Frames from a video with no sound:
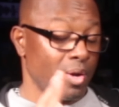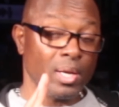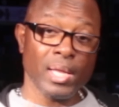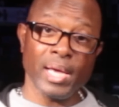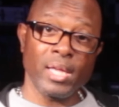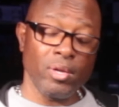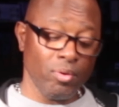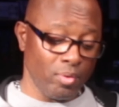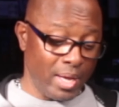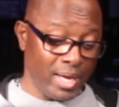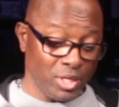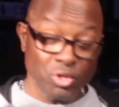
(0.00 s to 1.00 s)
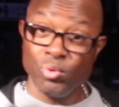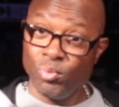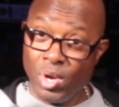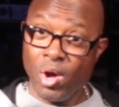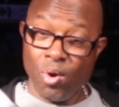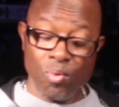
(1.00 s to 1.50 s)
And as you
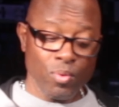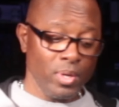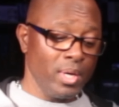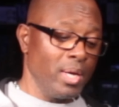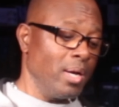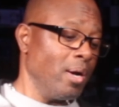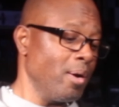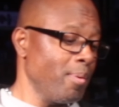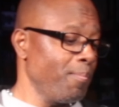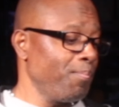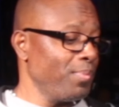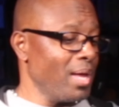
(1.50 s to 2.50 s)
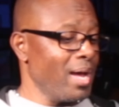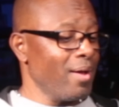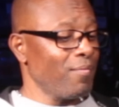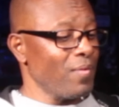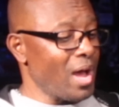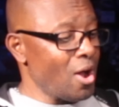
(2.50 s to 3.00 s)
know,
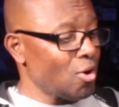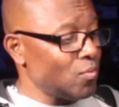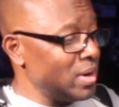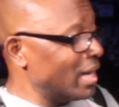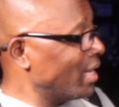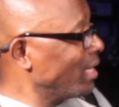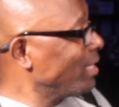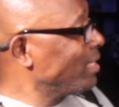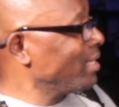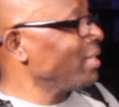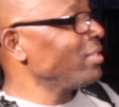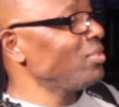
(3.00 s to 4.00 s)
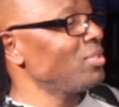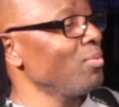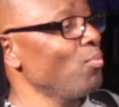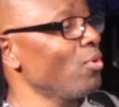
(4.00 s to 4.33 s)
I've already done some